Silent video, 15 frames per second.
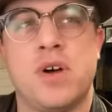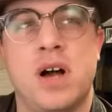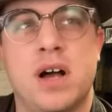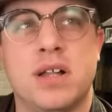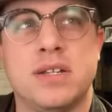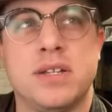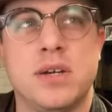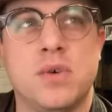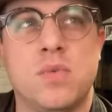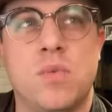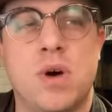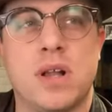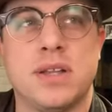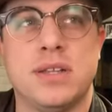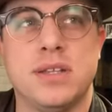Honda
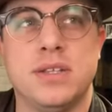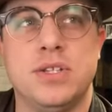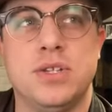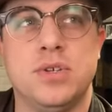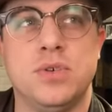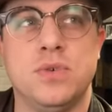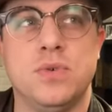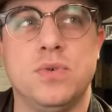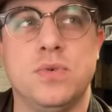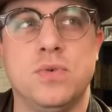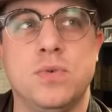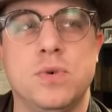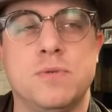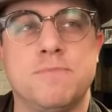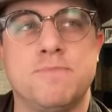wanted
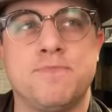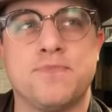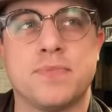to.